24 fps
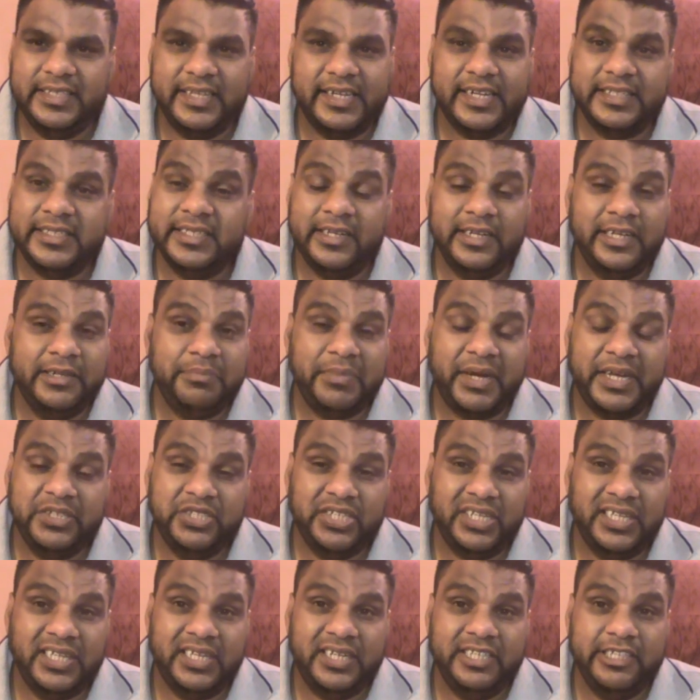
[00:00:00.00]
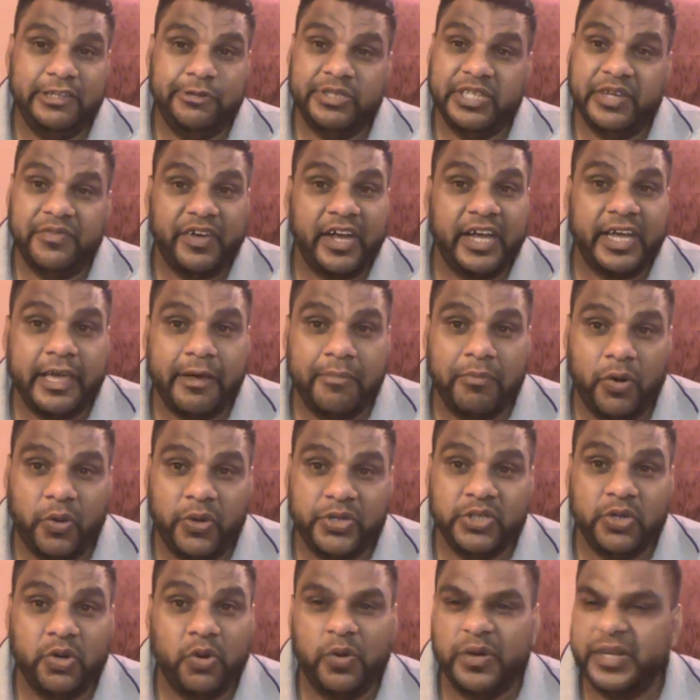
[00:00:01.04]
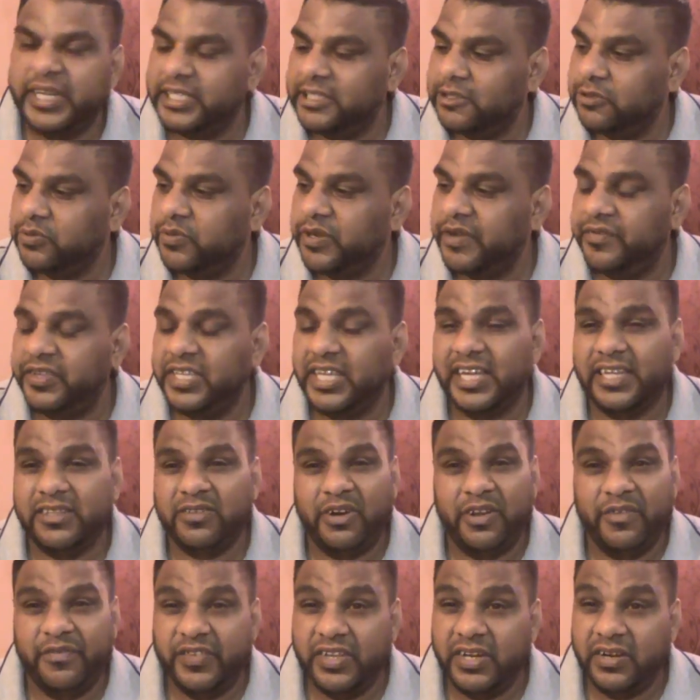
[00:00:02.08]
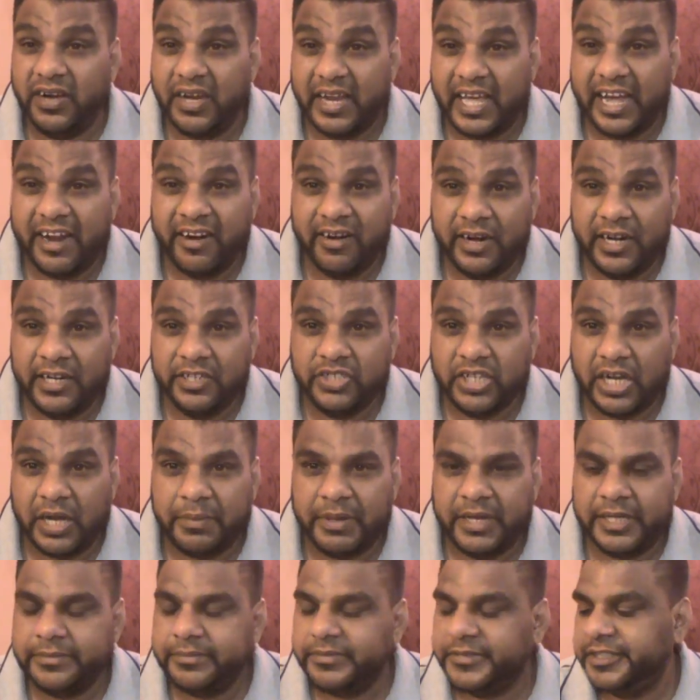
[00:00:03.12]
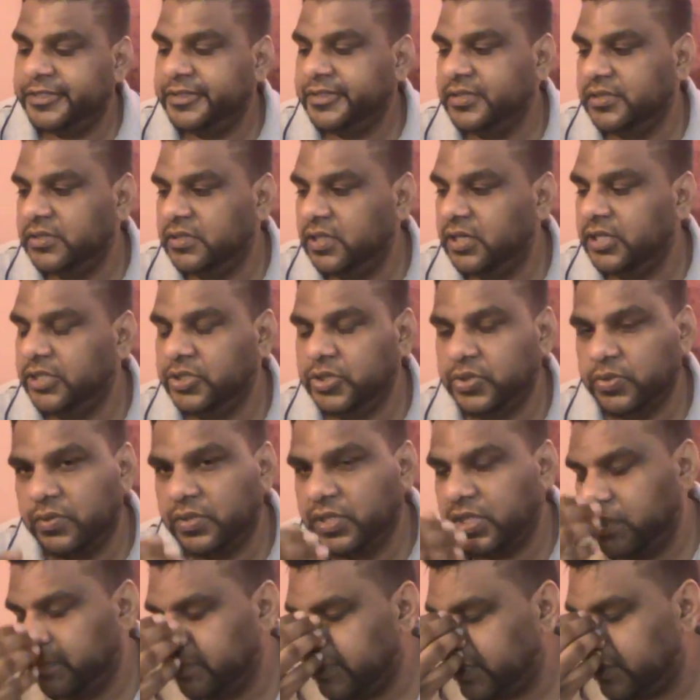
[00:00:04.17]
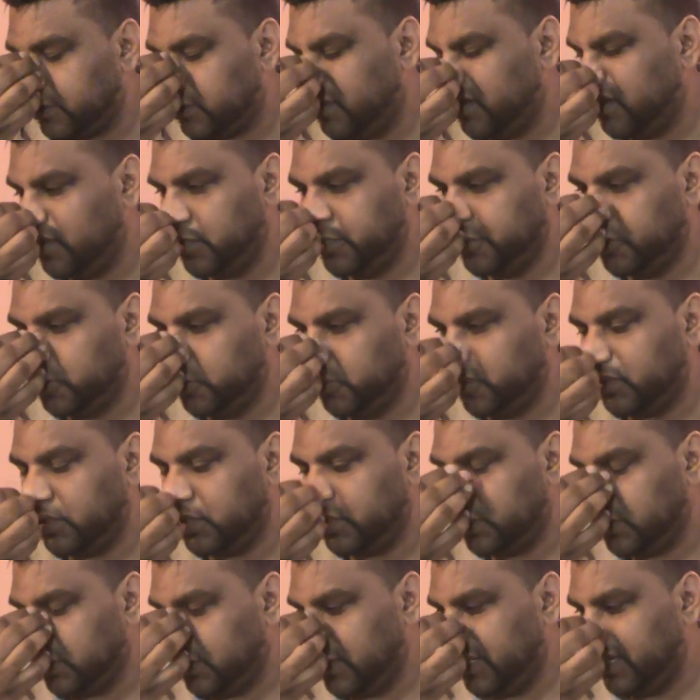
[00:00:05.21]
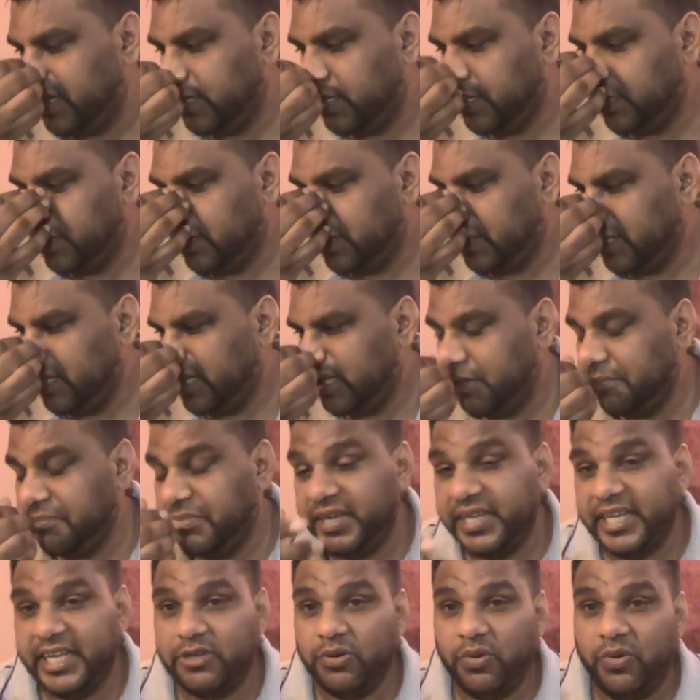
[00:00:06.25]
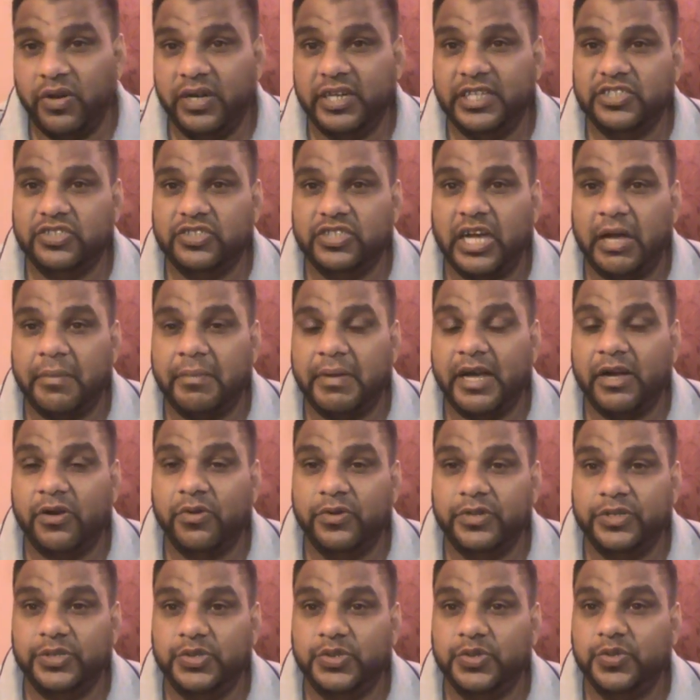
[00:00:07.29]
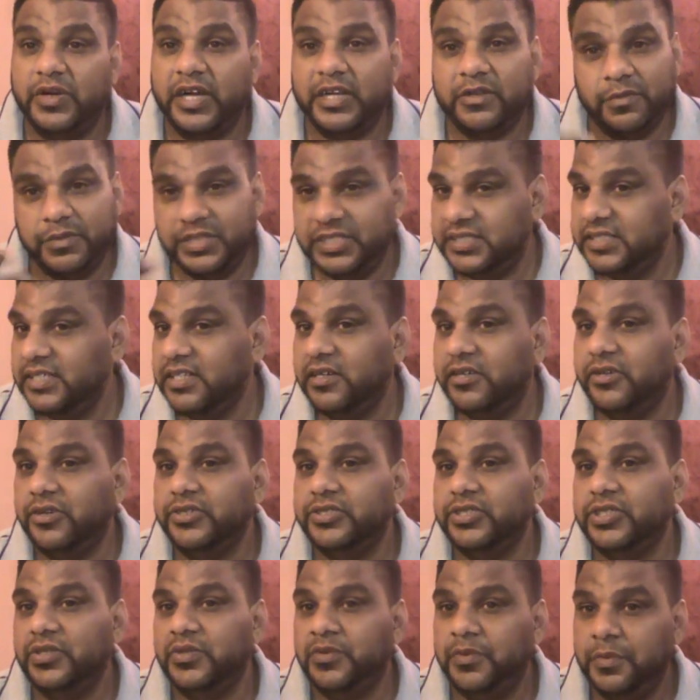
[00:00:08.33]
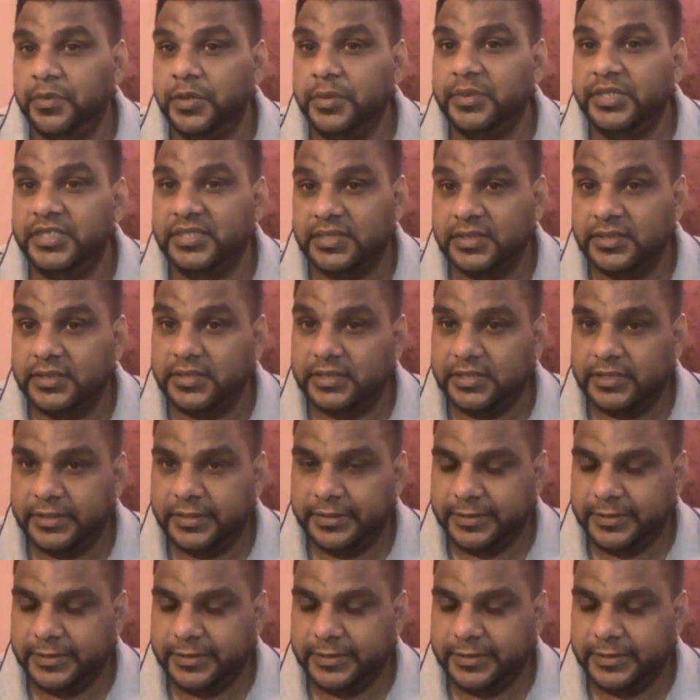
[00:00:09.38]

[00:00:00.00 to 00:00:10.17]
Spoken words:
thing. I tell you my channel, you'll never get bored, you will get to know everything and all you feel all that real drama. All you jokey man, all you jokey. But yet all this drama going through and we still continue with business.